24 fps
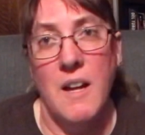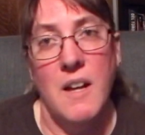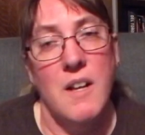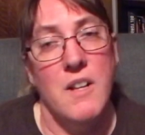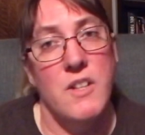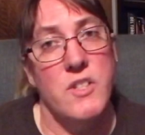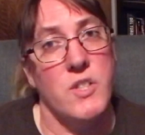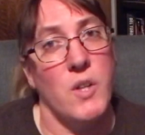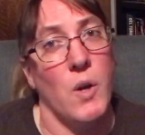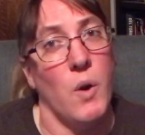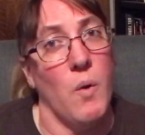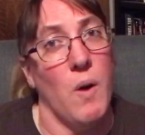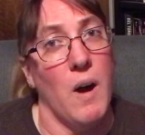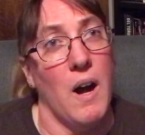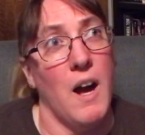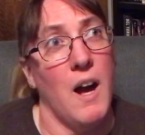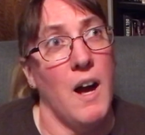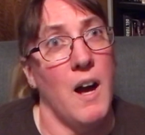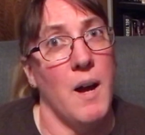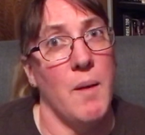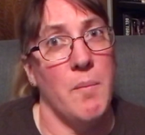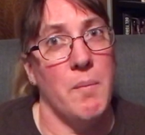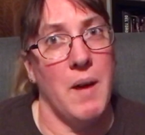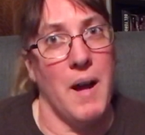so
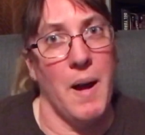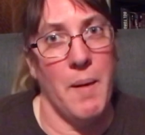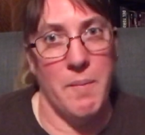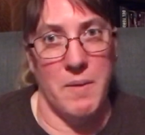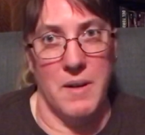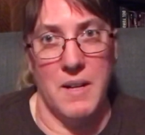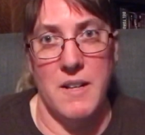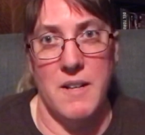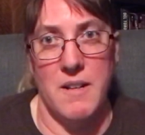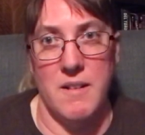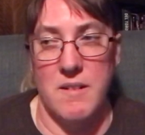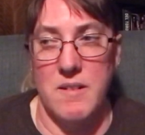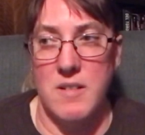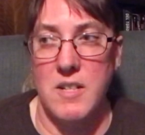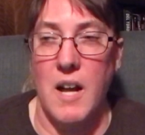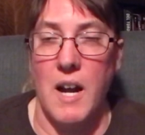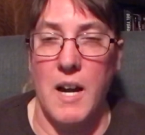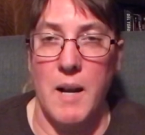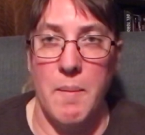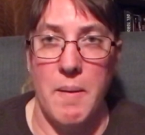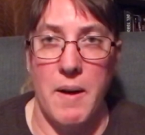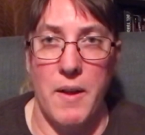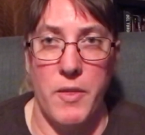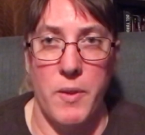I'm gonna
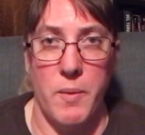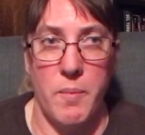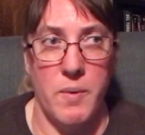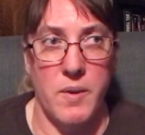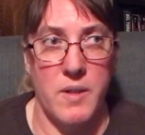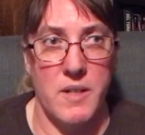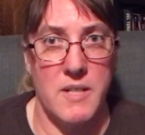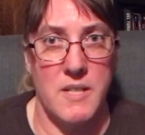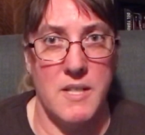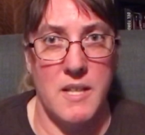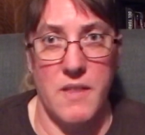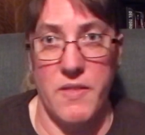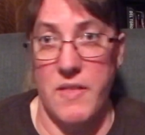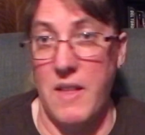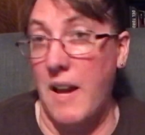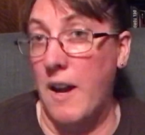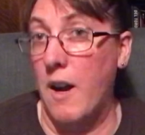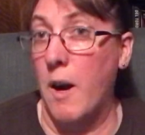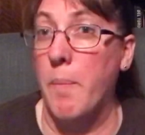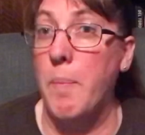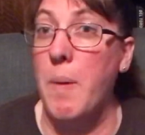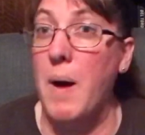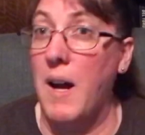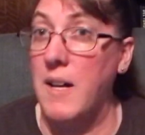talk about the books that
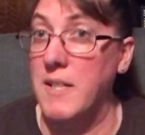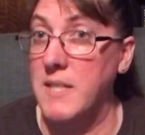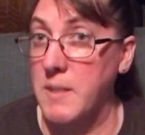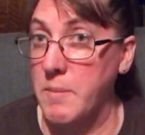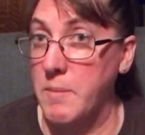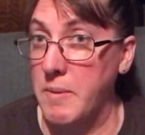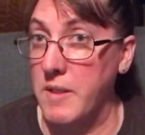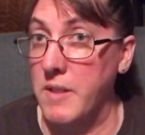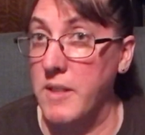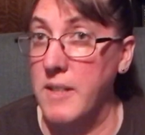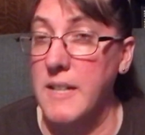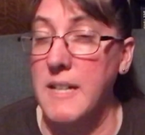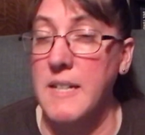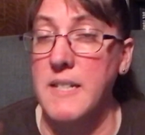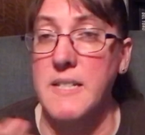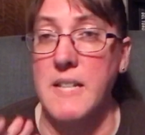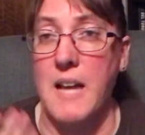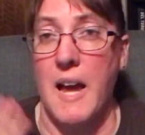are possibilities.